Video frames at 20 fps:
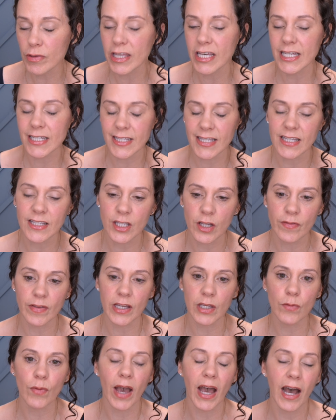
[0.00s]
this so
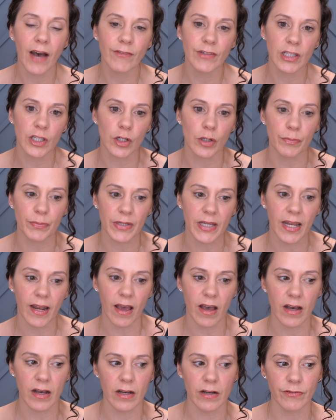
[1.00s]
that you have a little bit
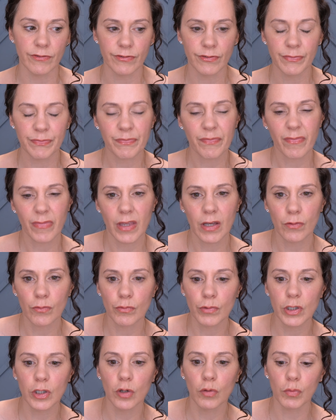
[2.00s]
of
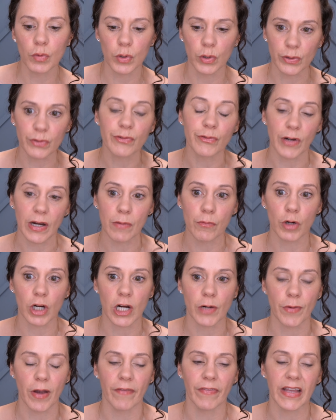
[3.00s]
real world framework
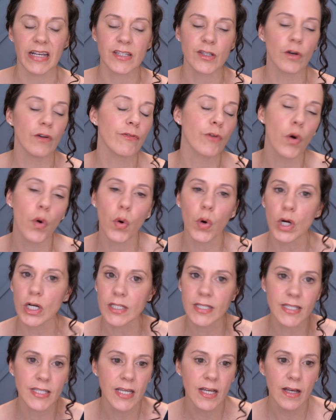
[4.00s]
around that. So of
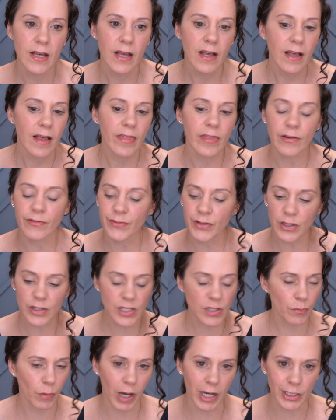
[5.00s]
course, the
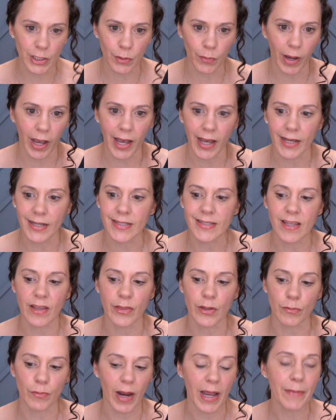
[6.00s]
first one, you guys,
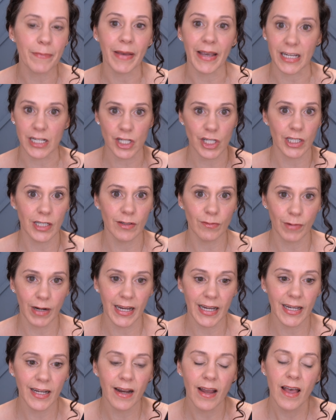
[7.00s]
the right patient,
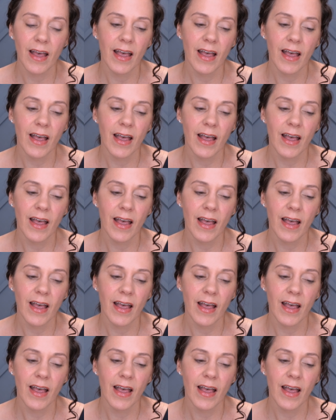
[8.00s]
right?